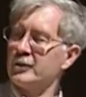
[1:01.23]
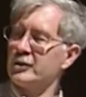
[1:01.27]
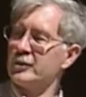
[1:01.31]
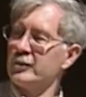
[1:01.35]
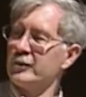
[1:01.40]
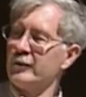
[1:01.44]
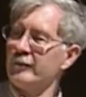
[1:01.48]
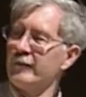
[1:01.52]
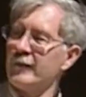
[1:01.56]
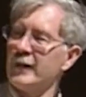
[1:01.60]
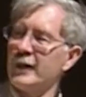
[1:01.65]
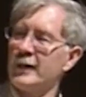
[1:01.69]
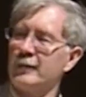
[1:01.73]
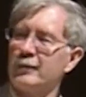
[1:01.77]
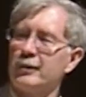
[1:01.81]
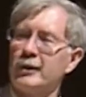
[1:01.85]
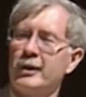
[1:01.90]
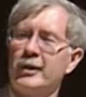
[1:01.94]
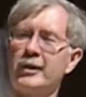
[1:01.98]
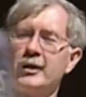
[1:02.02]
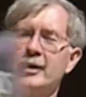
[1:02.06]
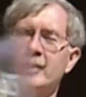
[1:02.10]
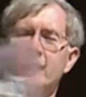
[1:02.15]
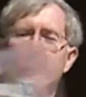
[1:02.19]
So you've got
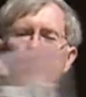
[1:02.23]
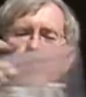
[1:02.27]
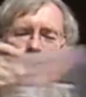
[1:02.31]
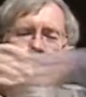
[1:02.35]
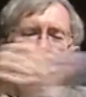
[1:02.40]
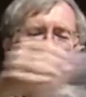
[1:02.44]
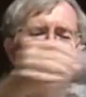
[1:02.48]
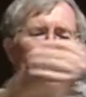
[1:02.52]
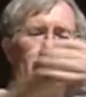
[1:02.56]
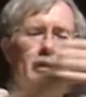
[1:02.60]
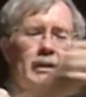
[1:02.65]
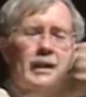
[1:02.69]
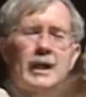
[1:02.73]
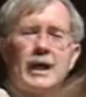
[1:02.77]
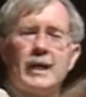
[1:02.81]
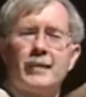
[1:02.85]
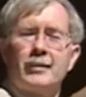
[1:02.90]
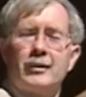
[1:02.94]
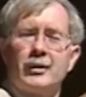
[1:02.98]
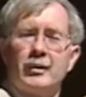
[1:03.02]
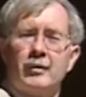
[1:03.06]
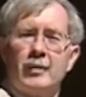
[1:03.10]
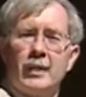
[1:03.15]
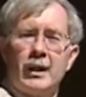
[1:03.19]
plenty of room at the top
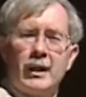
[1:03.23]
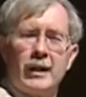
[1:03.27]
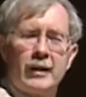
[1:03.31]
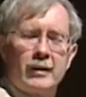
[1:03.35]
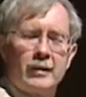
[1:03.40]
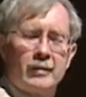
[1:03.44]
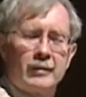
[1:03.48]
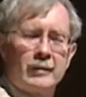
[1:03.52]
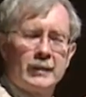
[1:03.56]
and the bottom.